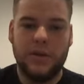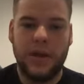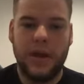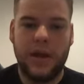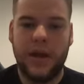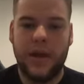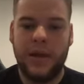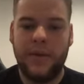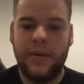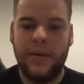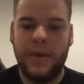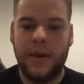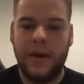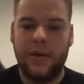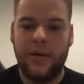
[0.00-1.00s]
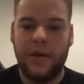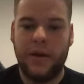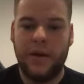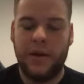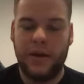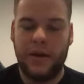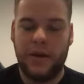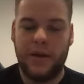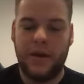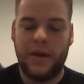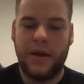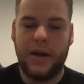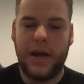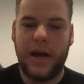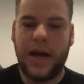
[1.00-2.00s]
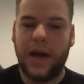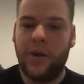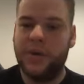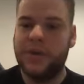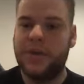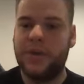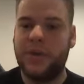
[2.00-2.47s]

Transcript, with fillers: And I always